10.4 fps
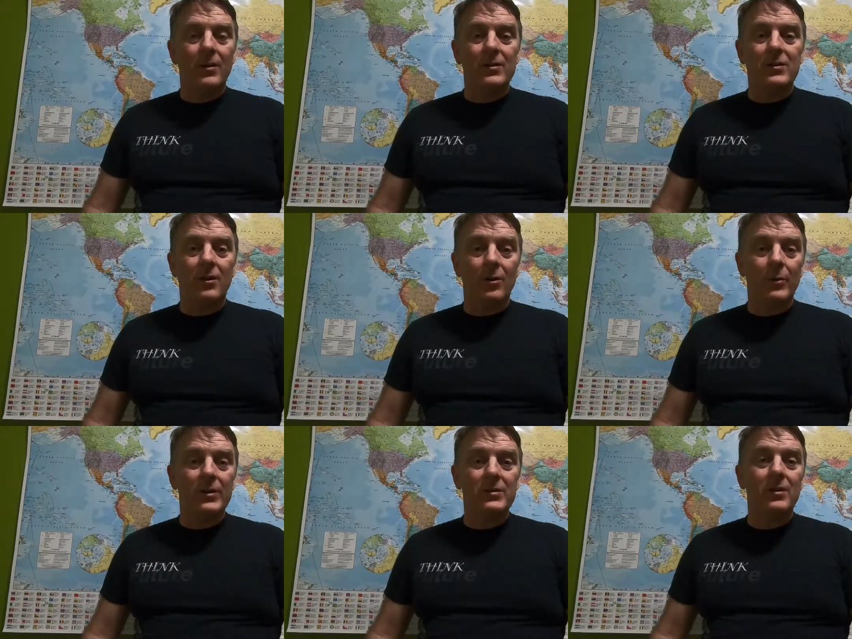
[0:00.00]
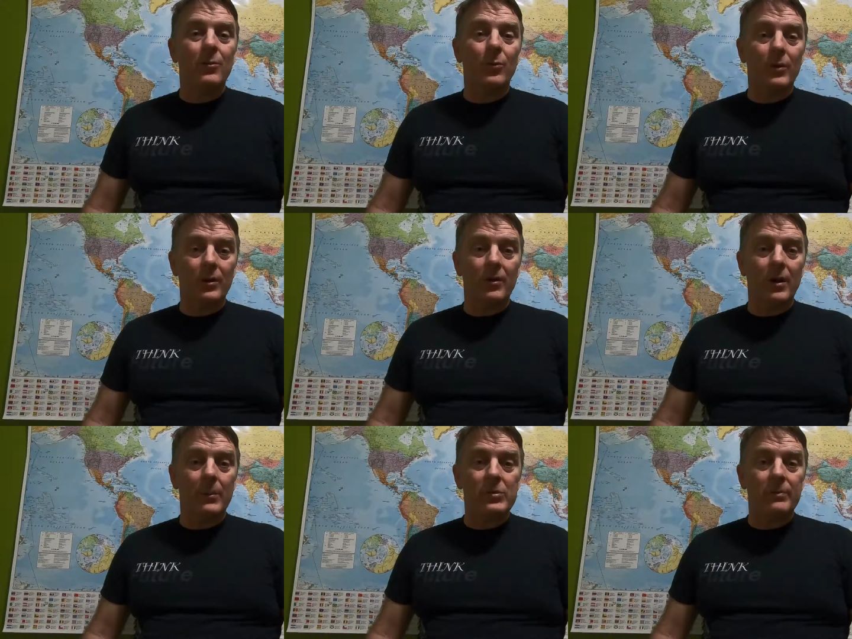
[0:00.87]
is always a really
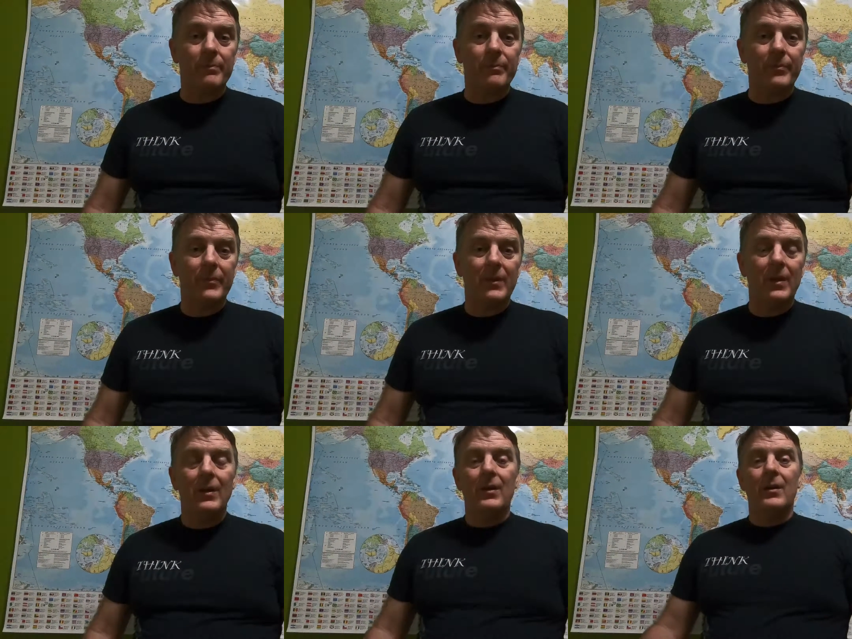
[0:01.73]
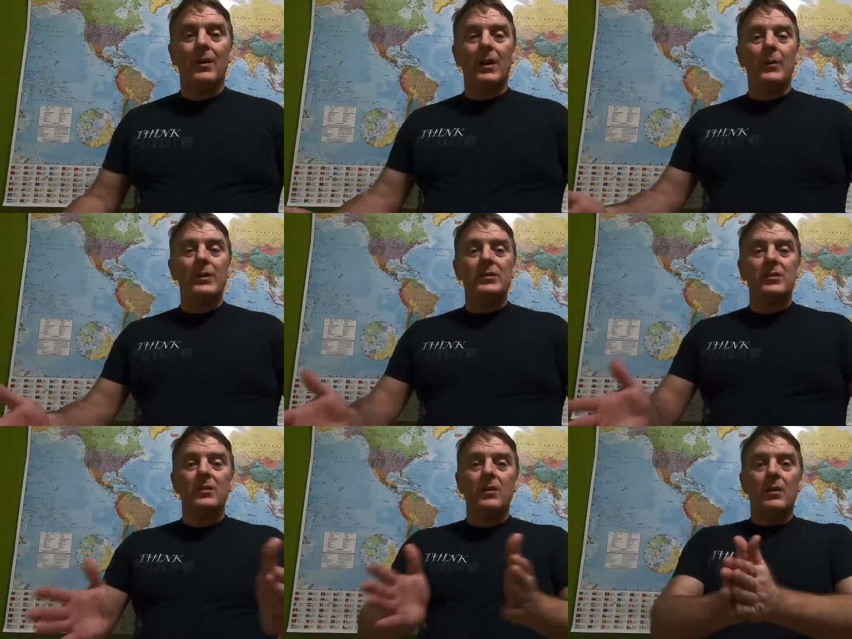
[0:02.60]
good option.
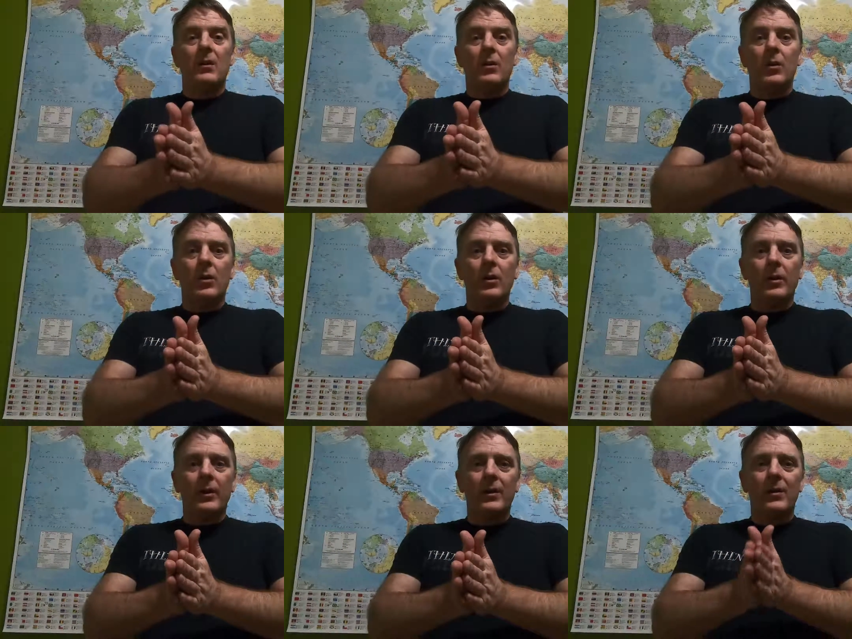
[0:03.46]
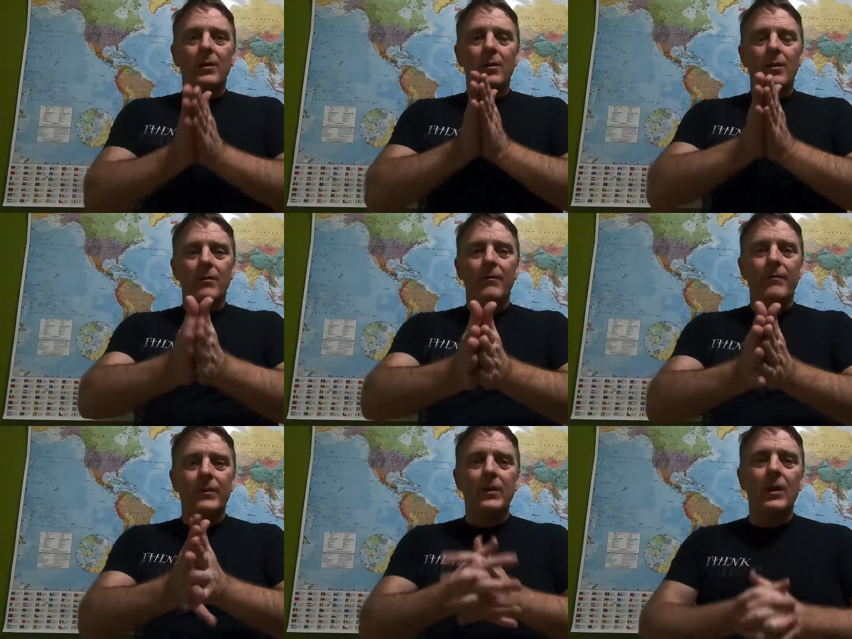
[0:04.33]
Anyways, good luck.
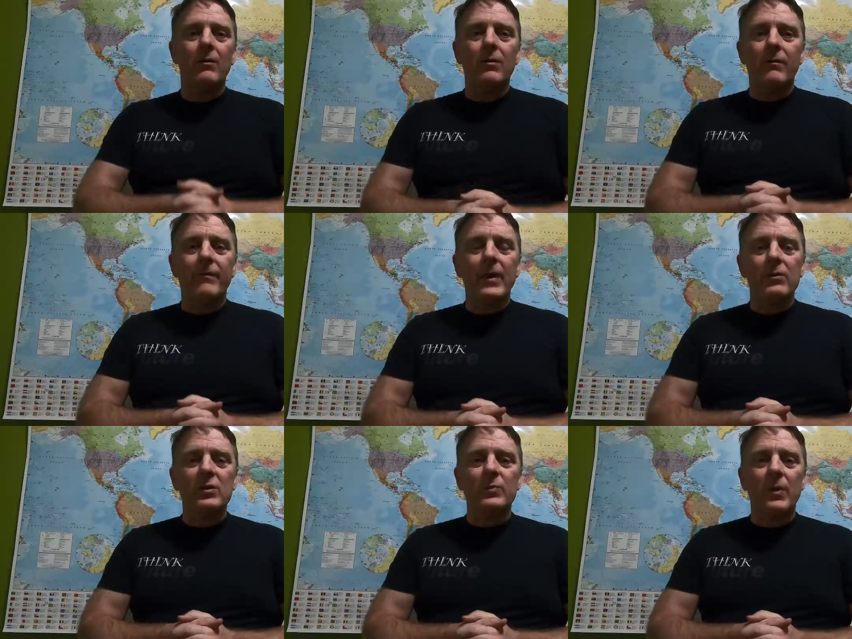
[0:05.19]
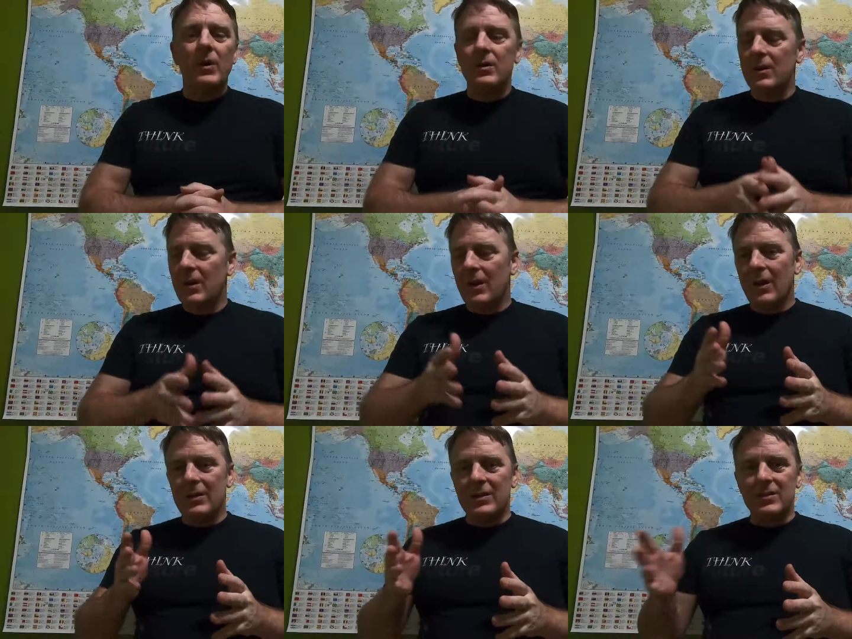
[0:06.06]
Now that you've found a spot
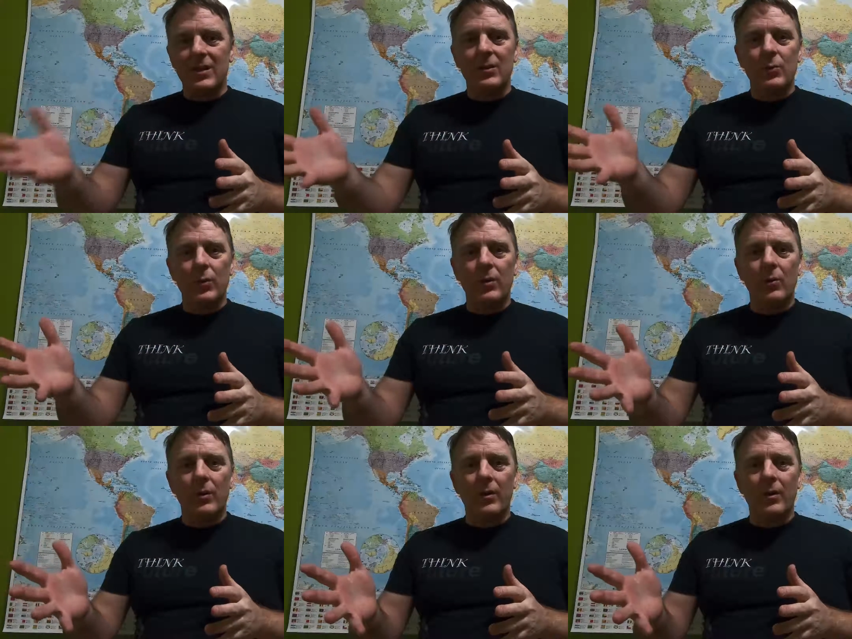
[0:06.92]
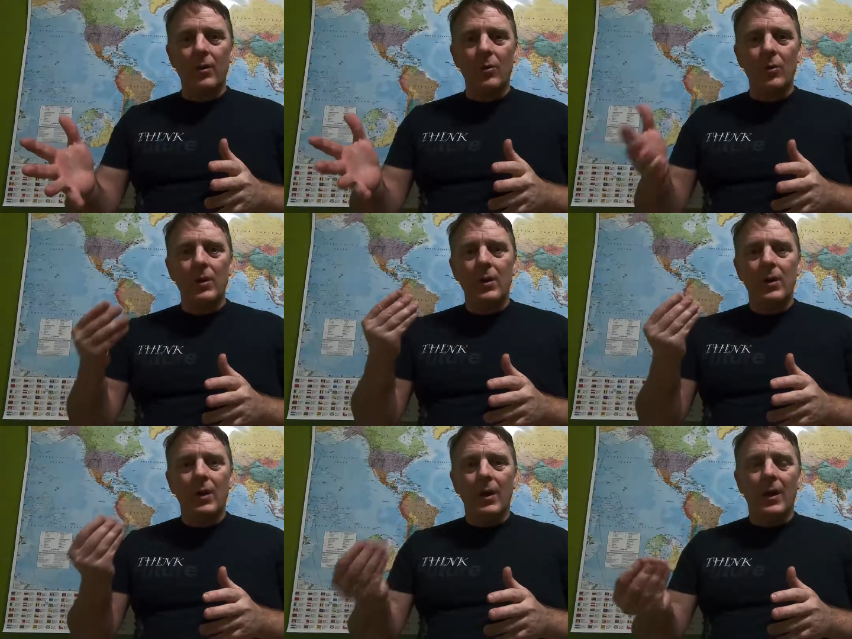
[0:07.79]
and decided where you want to go
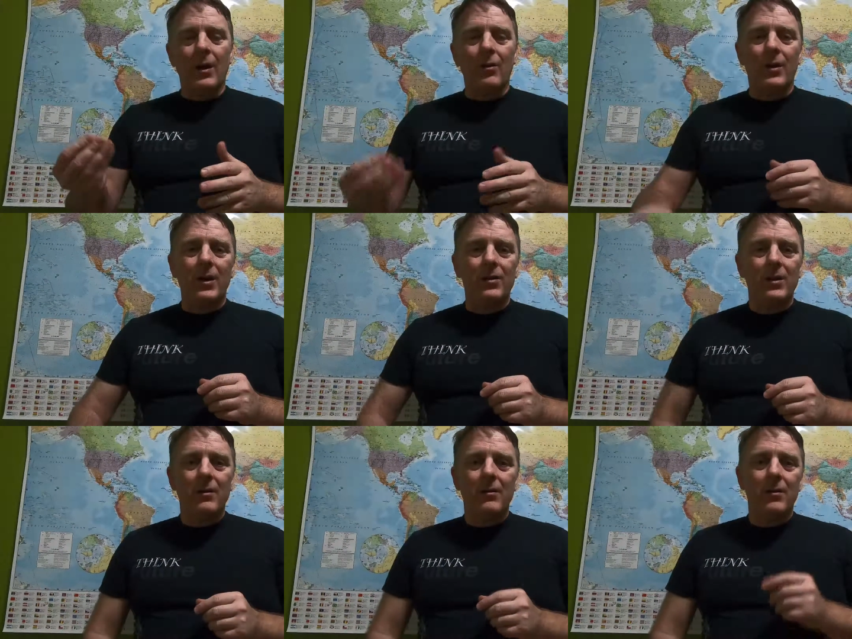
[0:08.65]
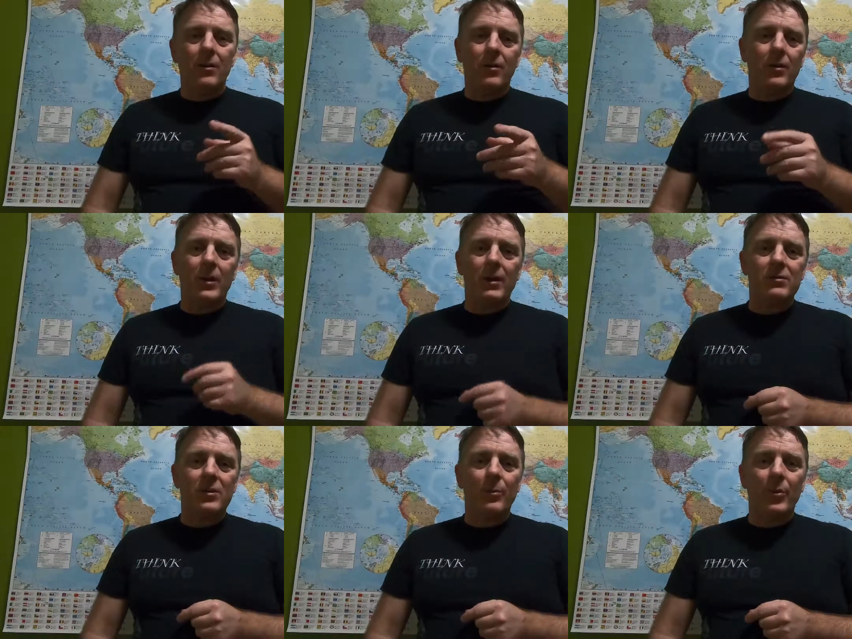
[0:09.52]
and how to get there, you can
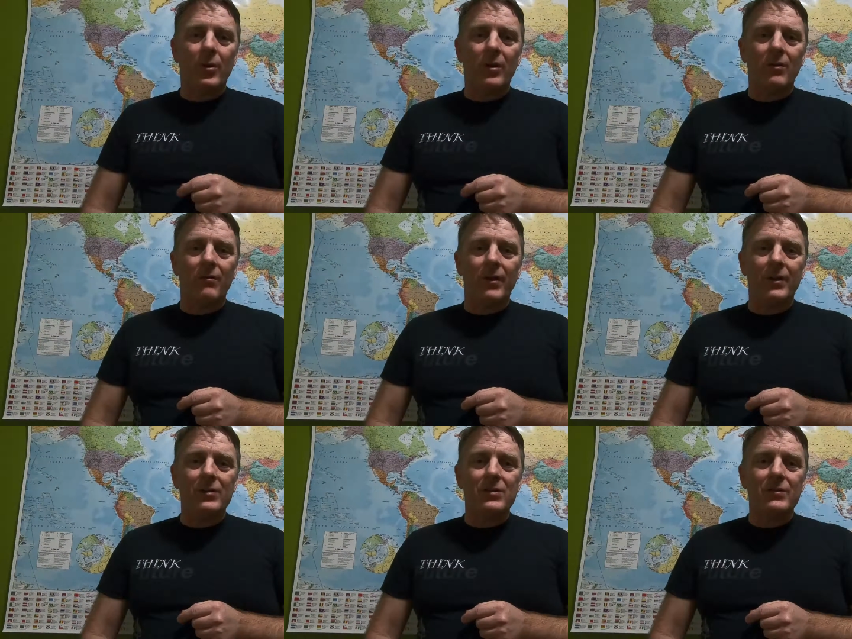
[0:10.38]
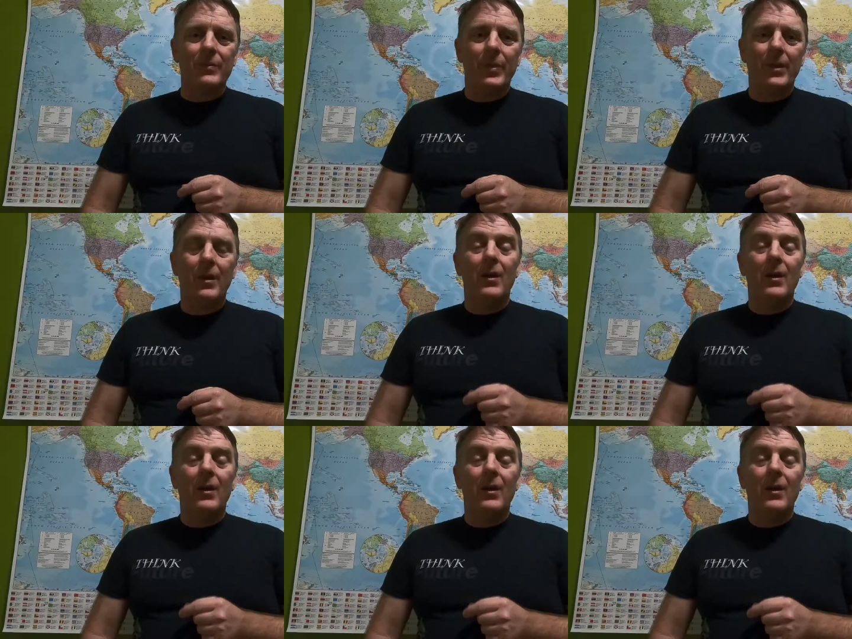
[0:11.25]
now start booking your flights.